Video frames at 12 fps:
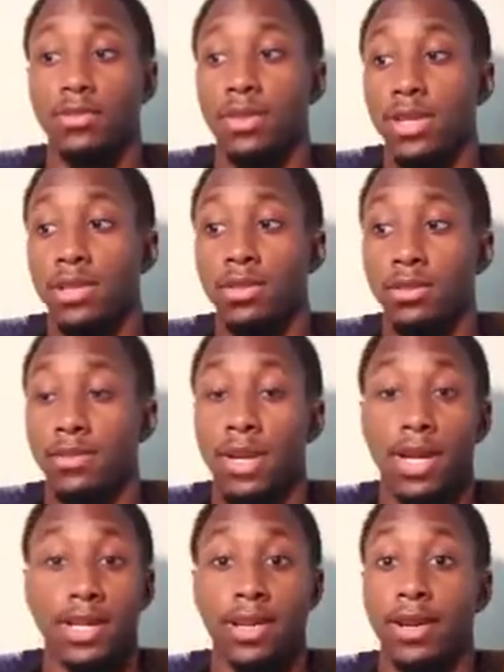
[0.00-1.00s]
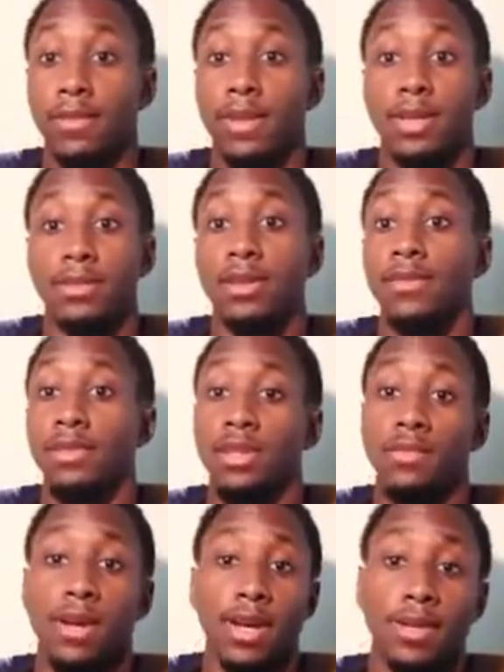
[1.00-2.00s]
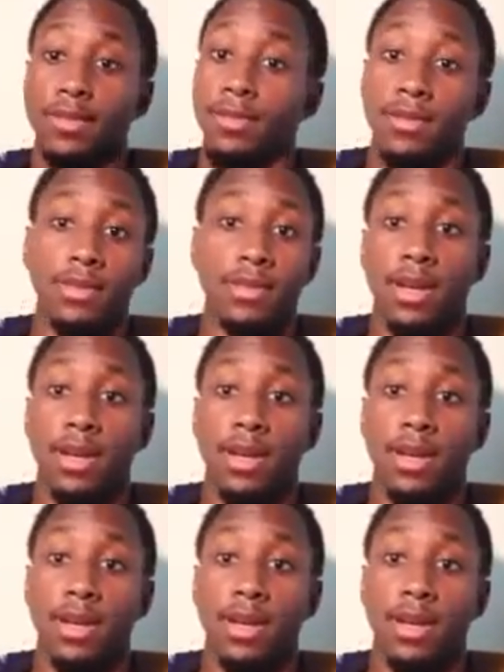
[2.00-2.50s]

ladies and gentlemen, I carry myself as an ambassador in Nease